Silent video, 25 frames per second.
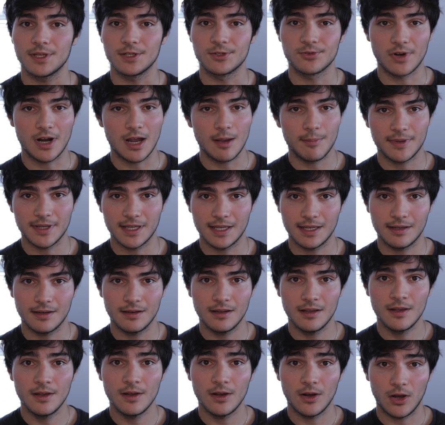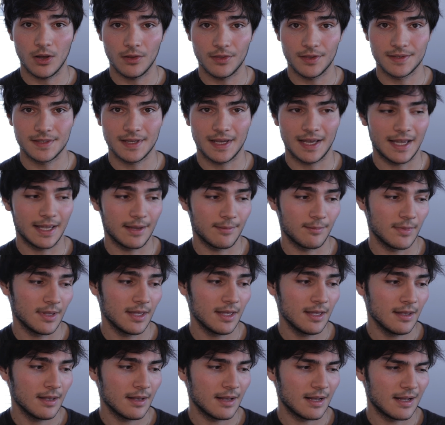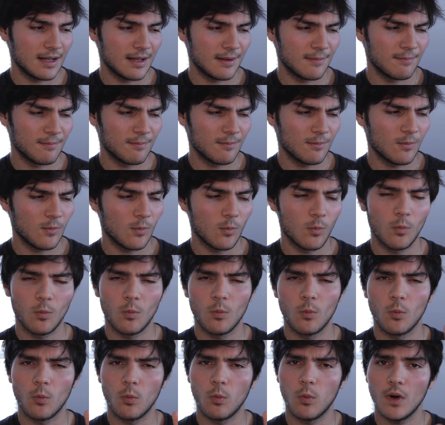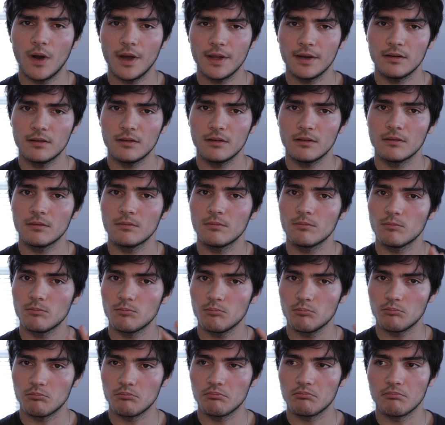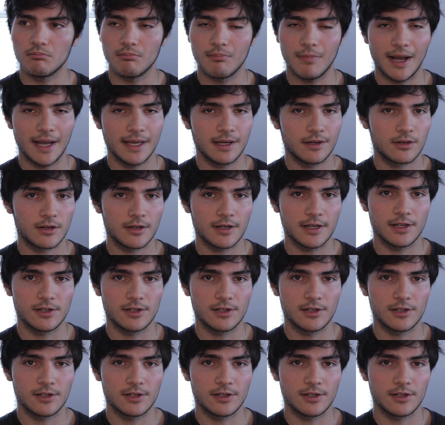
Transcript: be dropping it all the time. One minor